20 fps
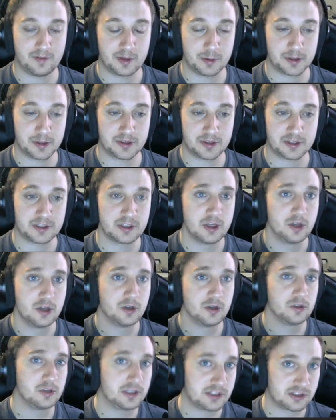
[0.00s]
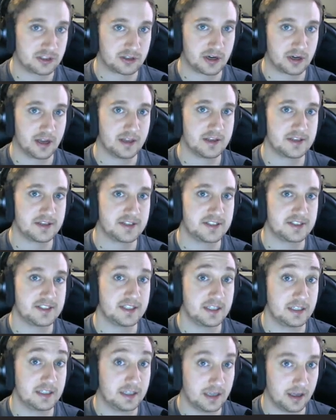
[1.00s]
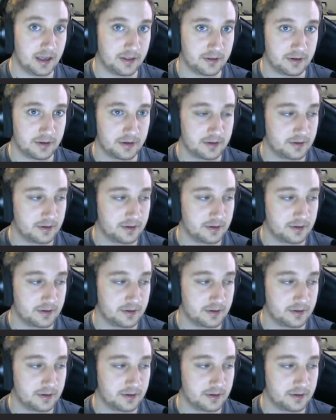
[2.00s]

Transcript: with this, let's try this together.